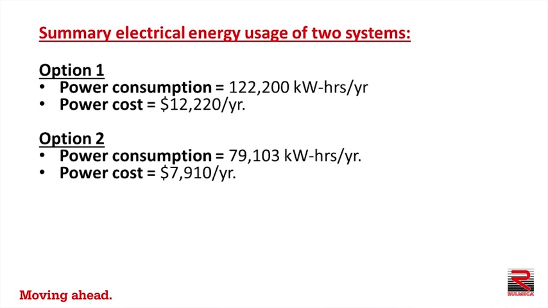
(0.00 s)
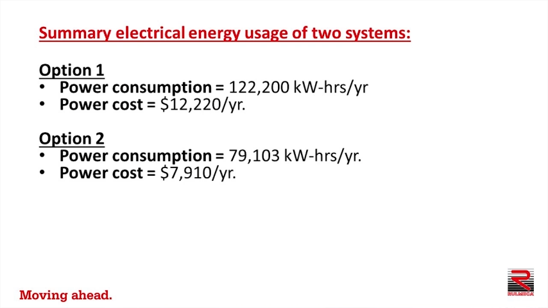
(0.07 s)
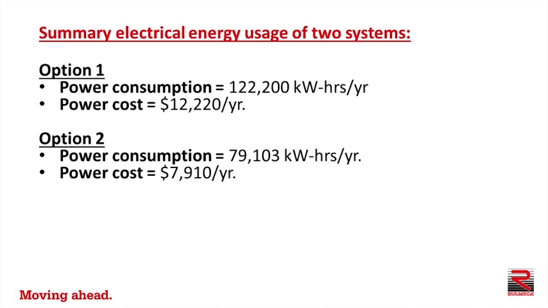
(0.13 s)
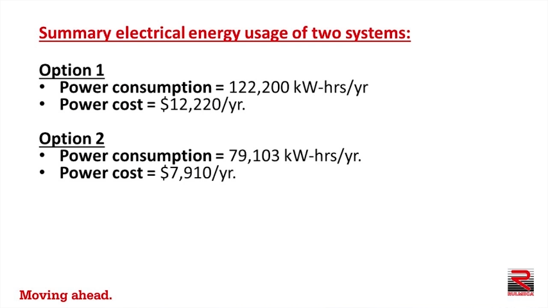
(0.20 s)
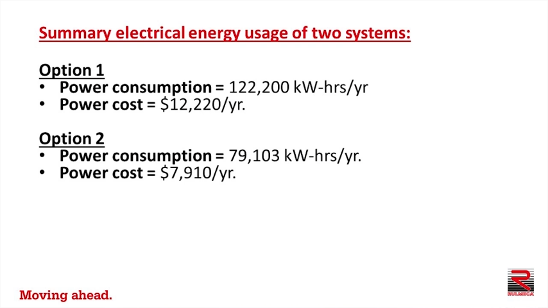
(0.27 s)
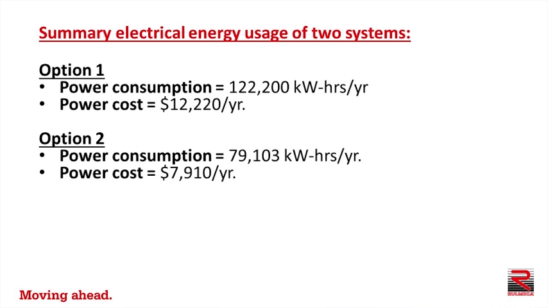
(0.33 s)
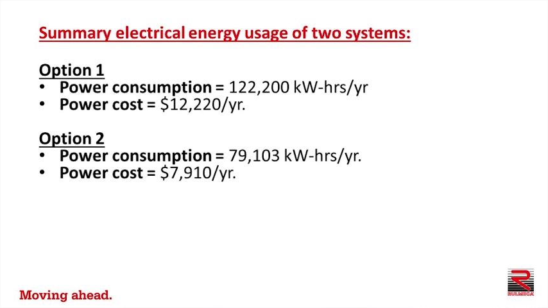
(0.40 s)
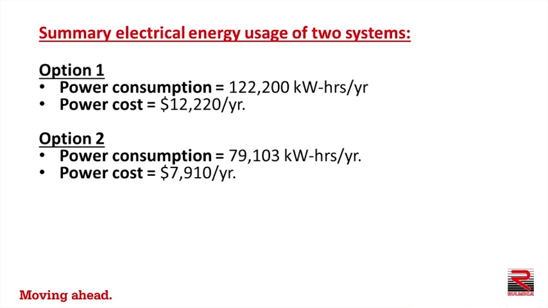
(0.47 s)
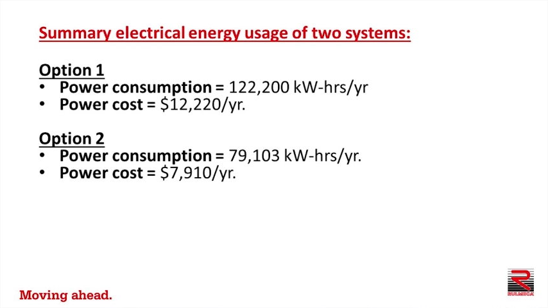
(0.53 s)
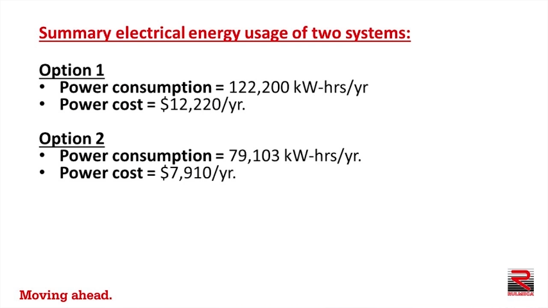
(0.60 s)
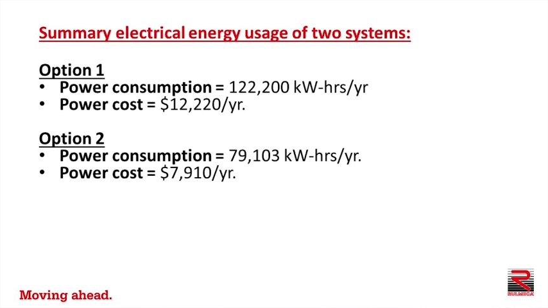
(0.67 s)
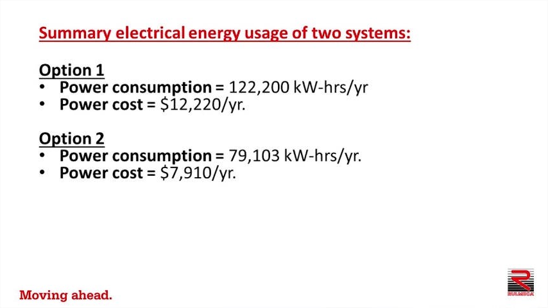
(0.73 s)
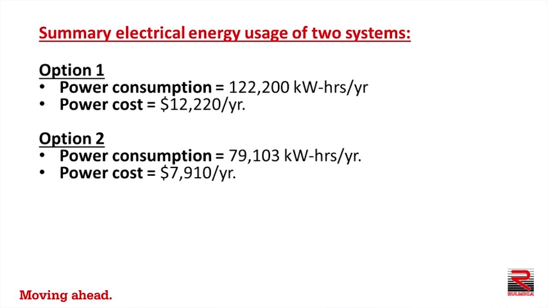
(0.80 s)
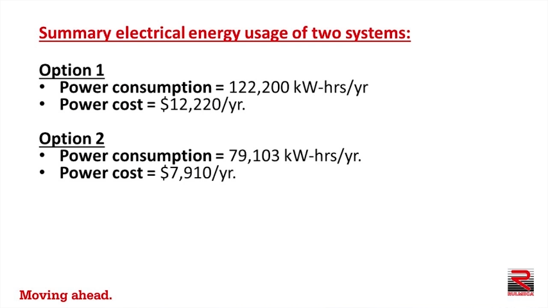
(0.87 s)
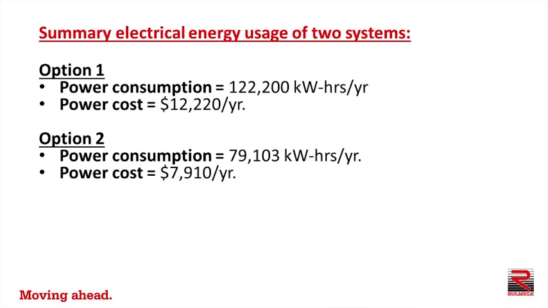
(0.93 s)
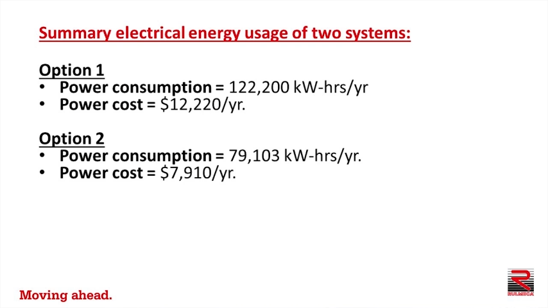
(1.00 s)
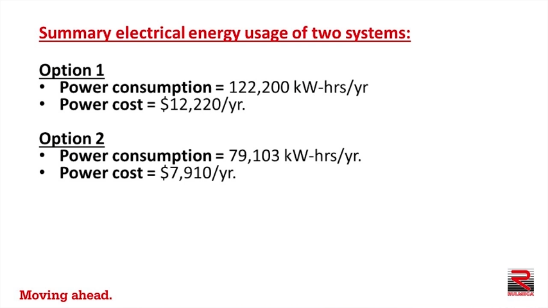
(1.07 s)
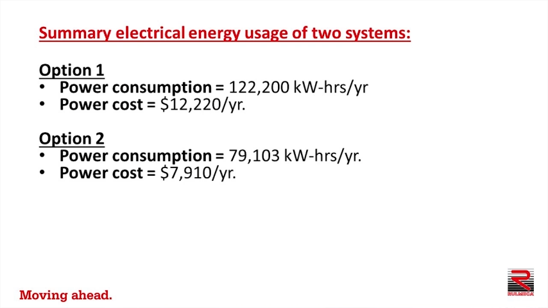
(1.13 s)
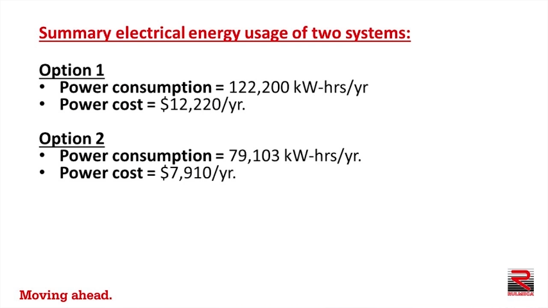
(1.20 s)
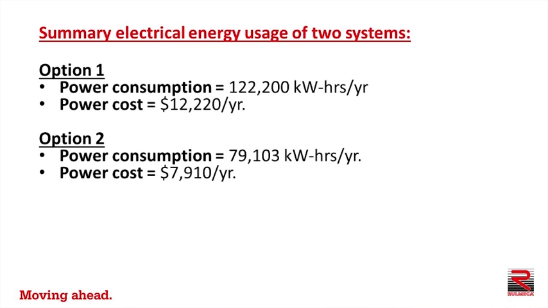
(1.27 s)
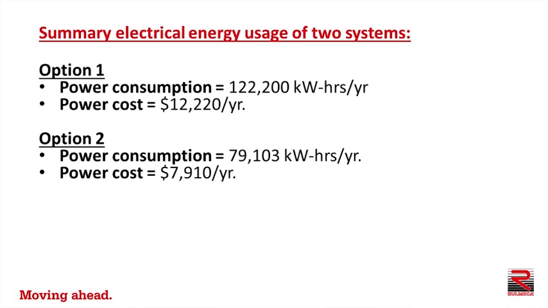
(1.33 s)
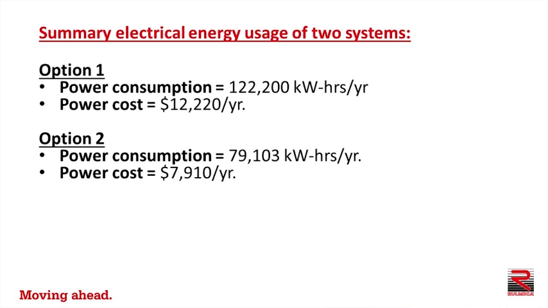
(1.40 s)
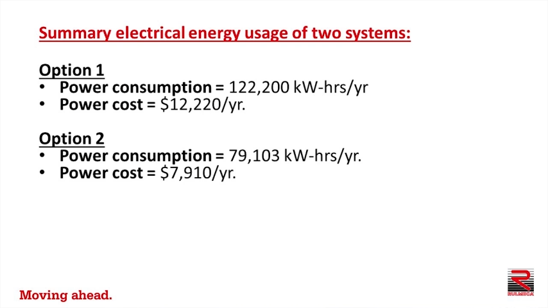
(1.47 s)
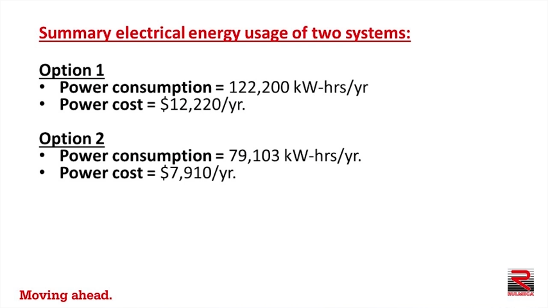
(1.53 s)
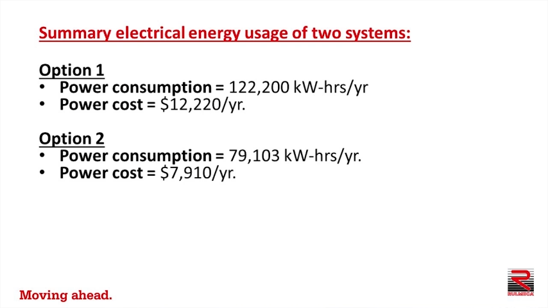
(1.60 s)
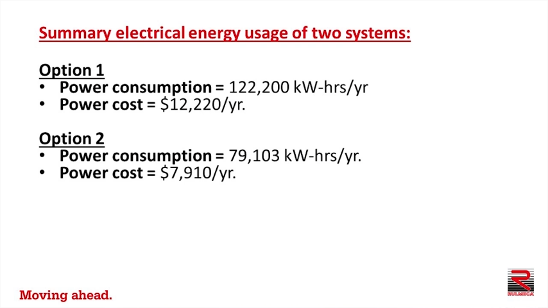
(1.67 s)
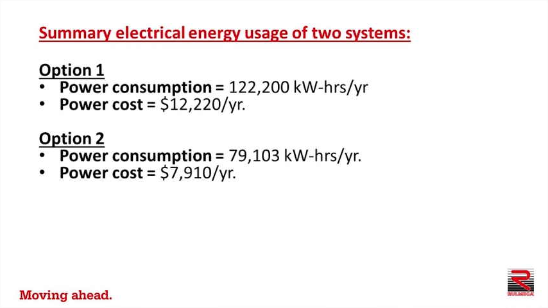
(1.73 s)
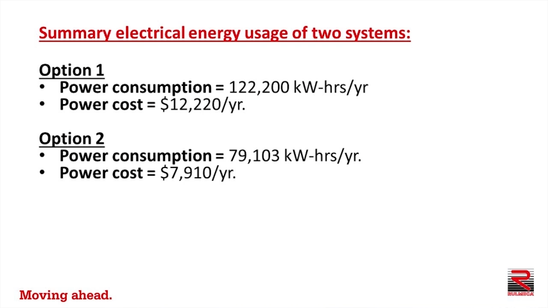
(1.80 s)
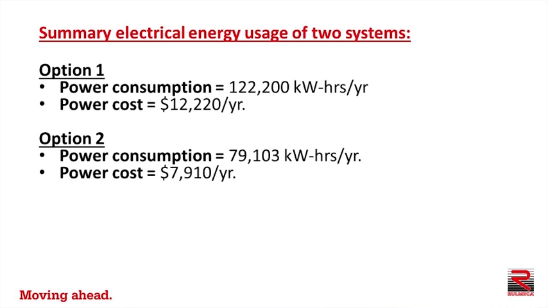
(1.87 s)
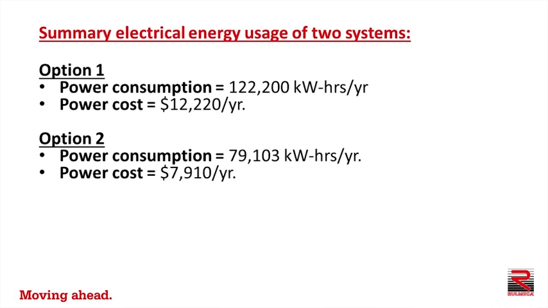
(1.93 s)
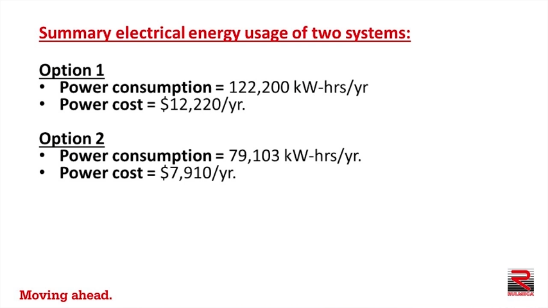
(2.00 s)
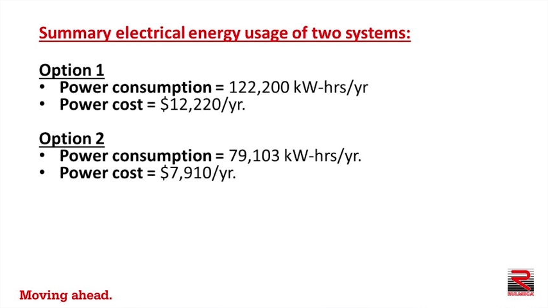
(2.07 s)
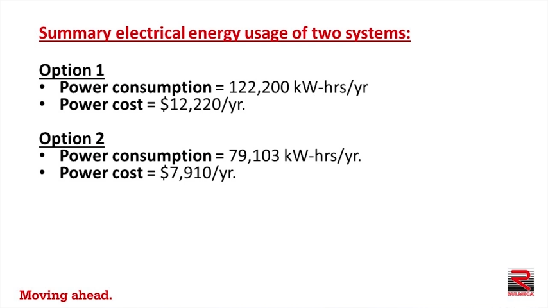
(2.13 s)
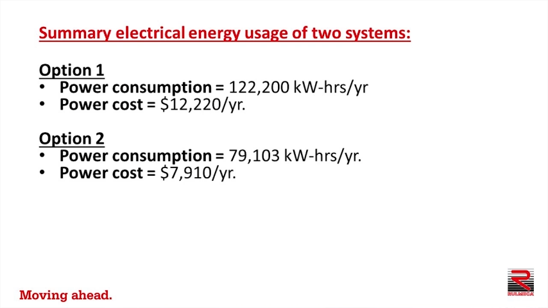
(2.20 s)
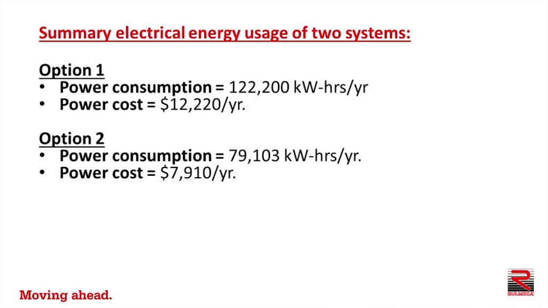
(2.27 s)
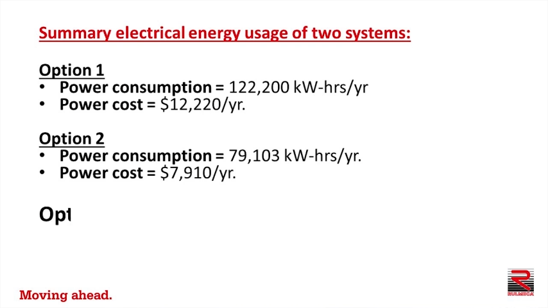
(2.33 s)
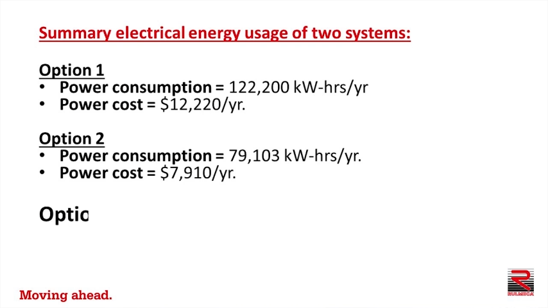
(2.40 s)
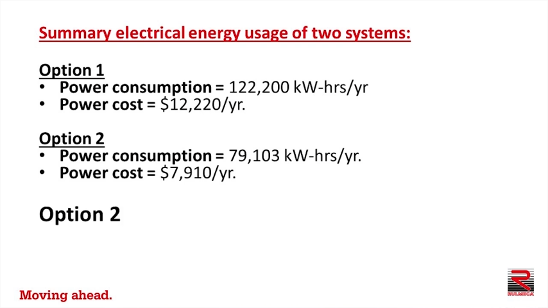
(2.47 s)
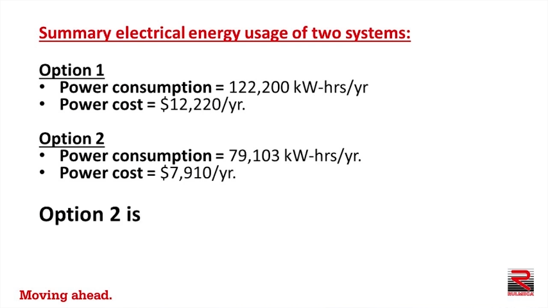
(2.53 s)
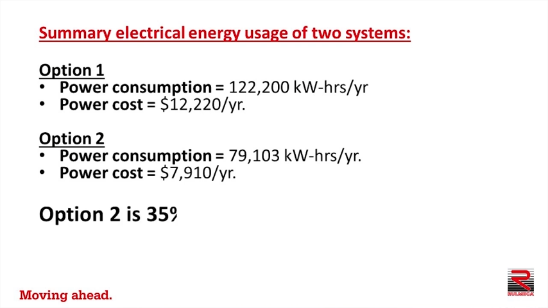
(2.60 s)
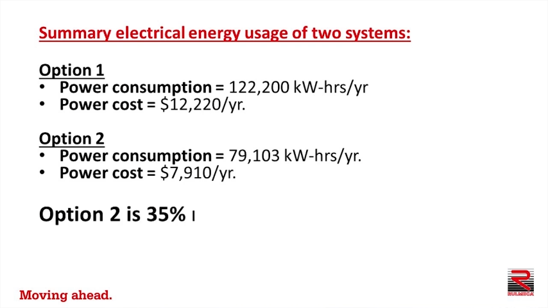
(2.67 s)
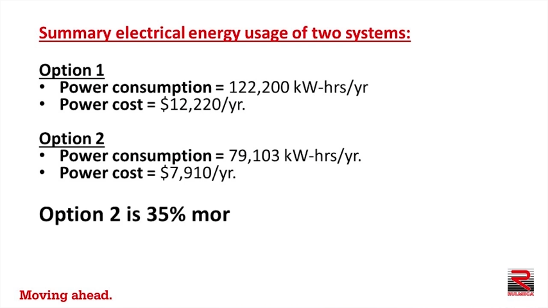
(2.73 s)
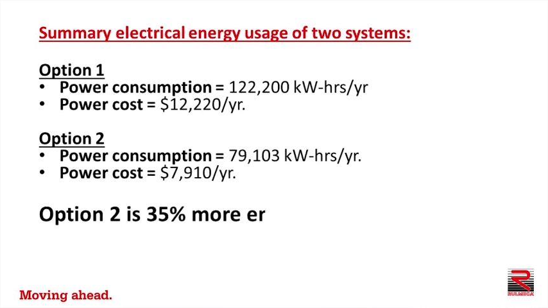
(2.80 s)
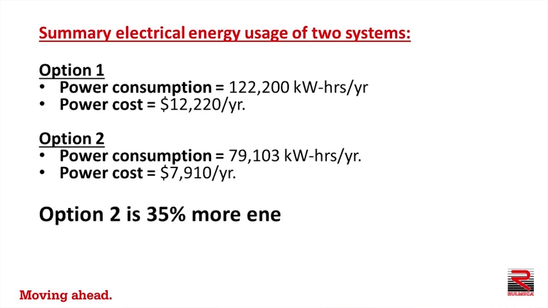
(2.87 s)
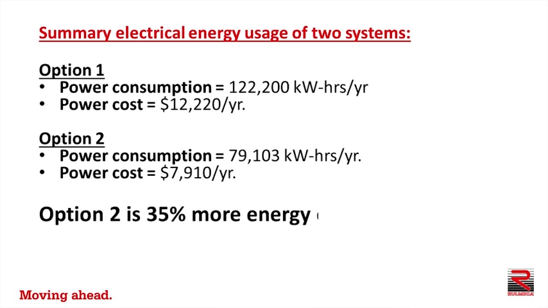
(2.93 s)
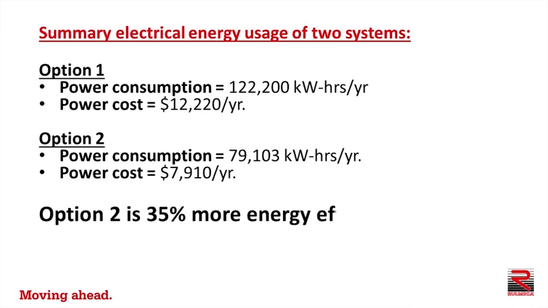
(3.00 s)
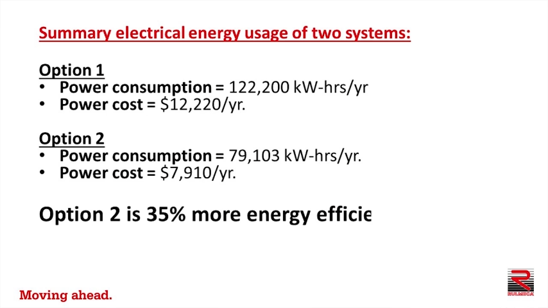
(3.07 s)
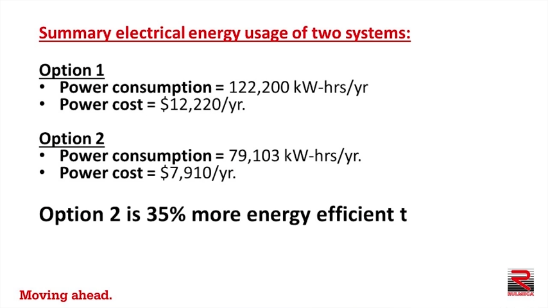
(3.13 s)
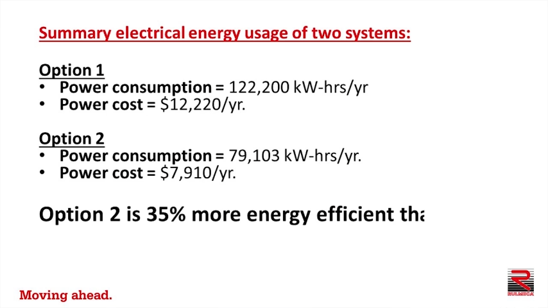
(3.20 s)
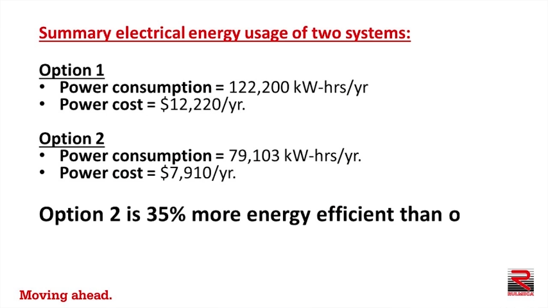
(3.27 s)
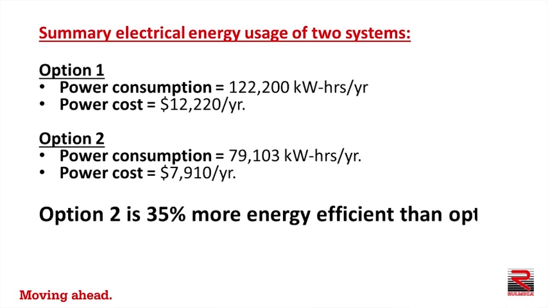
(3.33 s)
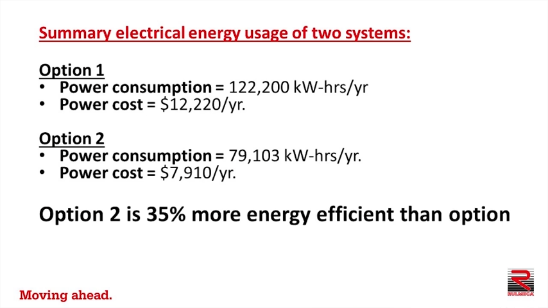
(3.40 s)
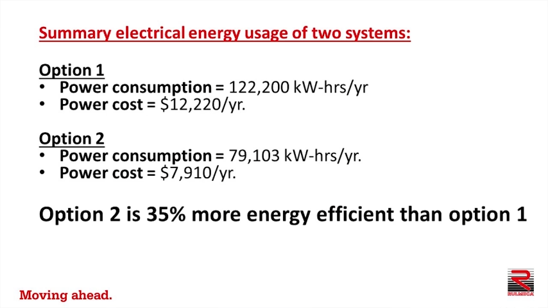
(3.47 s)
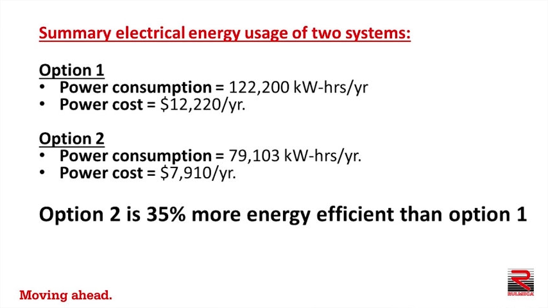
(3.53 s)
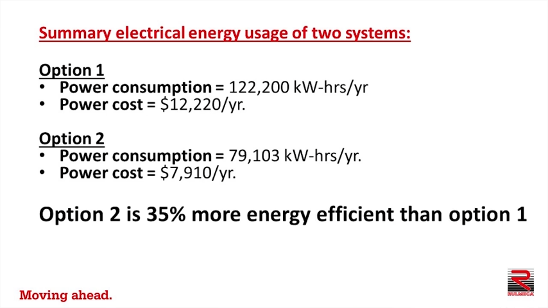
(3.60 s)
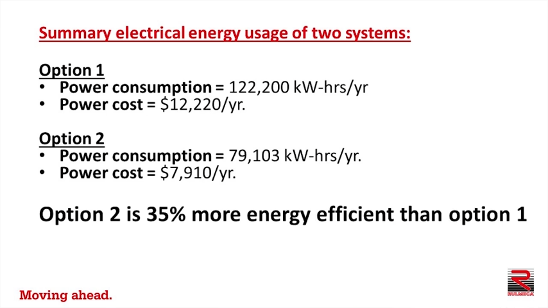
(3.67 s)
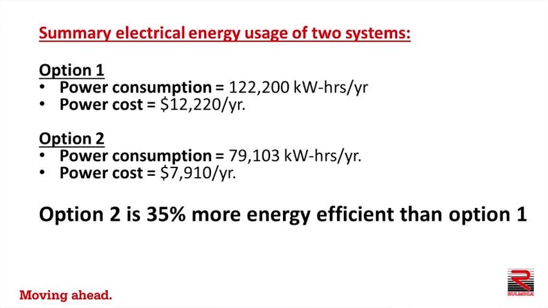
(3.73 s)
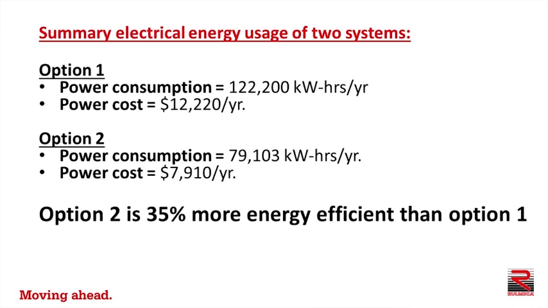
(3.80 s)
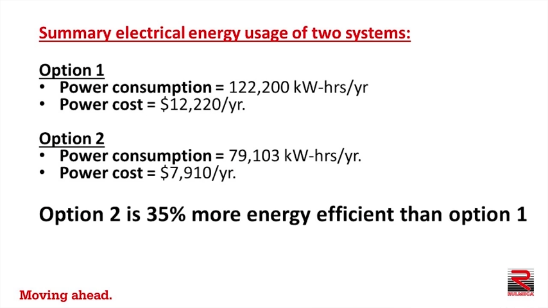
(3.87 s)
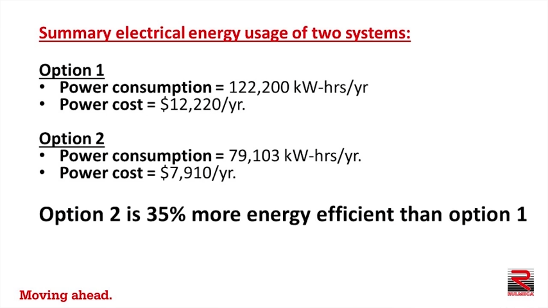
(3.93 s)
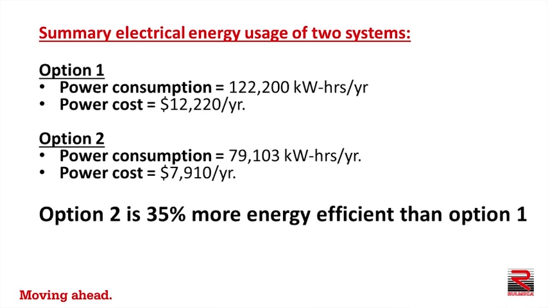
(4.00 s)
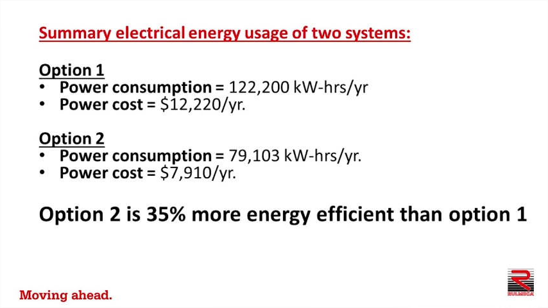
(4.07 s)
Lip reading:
No face is visible, so there are no lips to read.